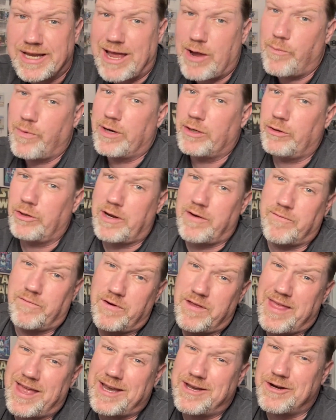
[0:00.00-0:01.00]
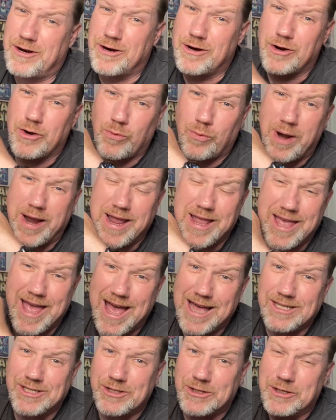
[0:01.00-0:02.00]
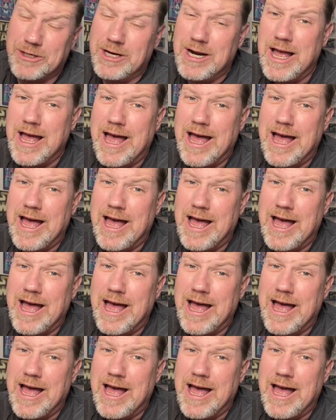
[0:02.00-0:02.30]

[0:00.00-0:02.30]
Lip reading: and we are looking for that dark gray gasser.